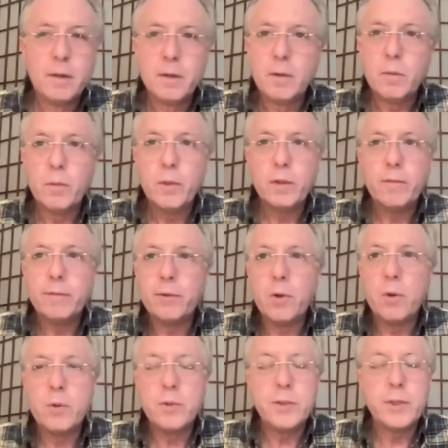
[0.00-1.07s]
when it
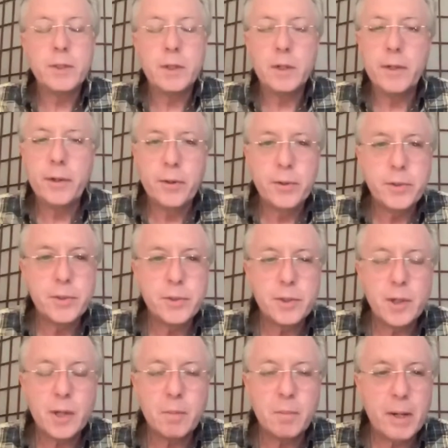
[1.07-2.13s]
flows, it clears
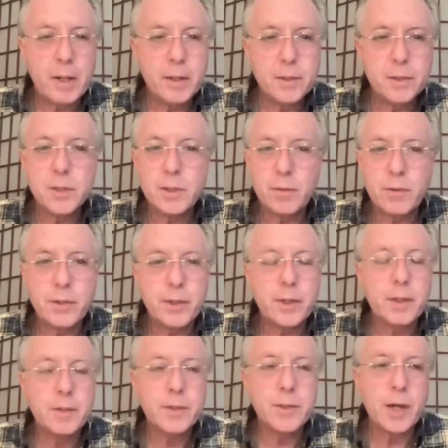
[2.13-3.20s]
and balances everything
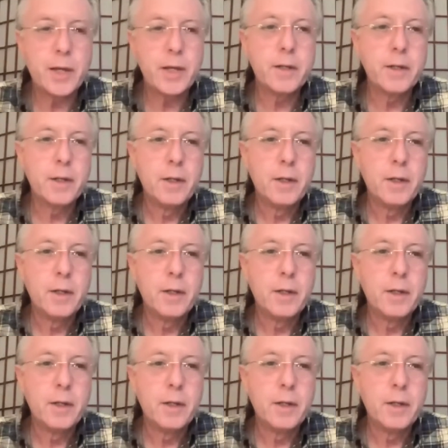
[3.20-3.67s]
inside.